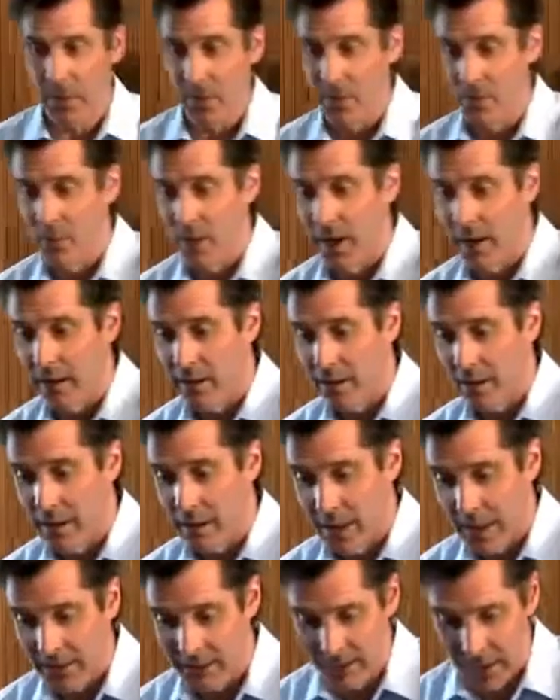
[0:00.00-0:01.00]
as well, the
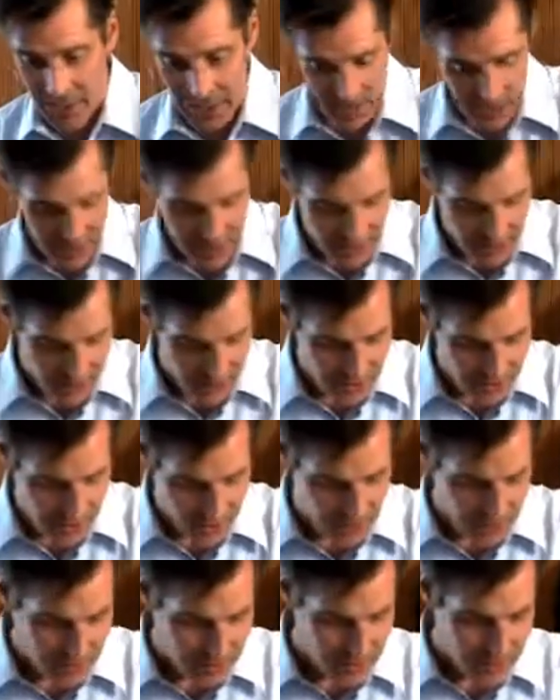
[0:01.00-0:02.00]
leaves and the tender
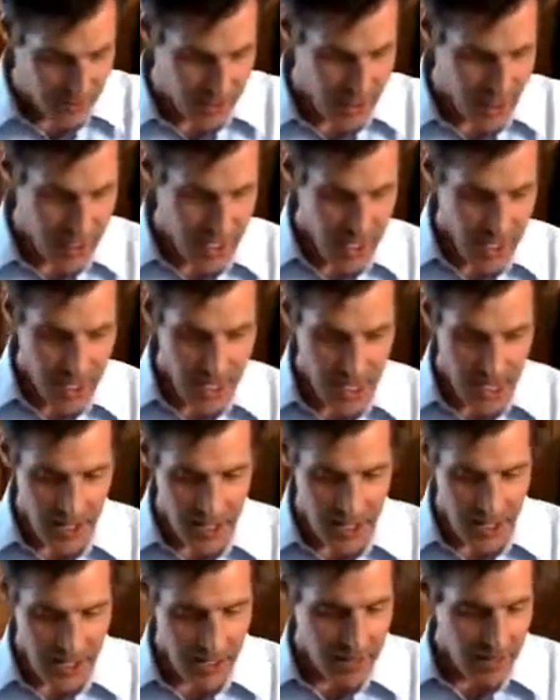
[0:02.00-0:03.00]
stems. And
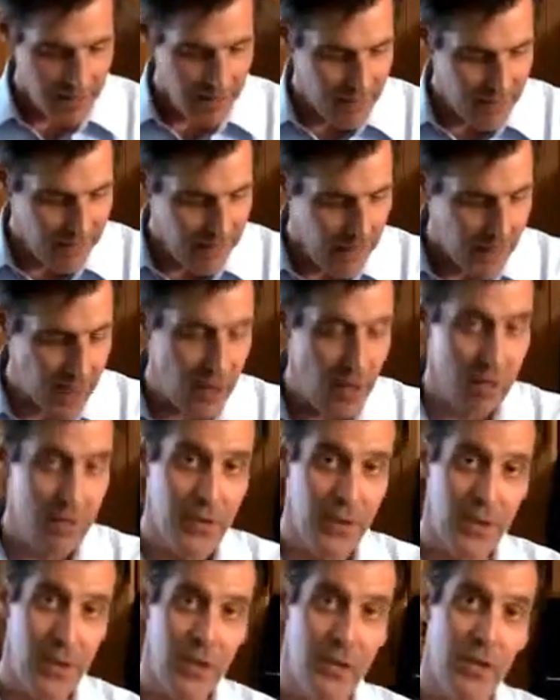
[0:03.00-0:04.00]
then very
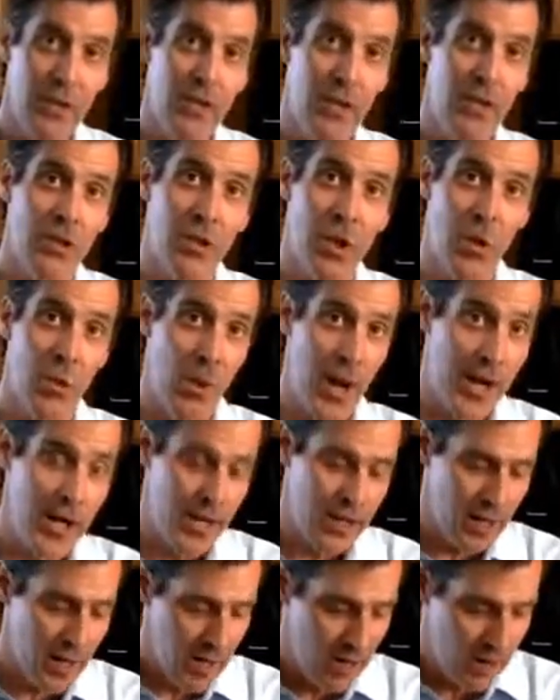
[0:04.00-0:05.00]
often there's
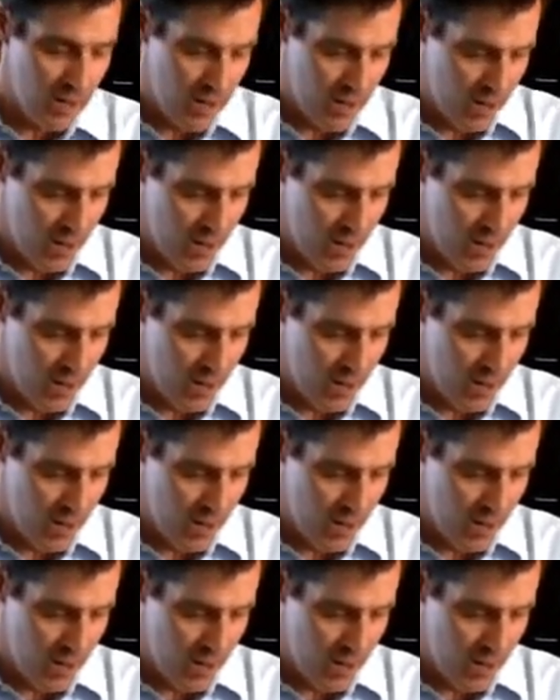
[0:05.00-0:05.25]
oregano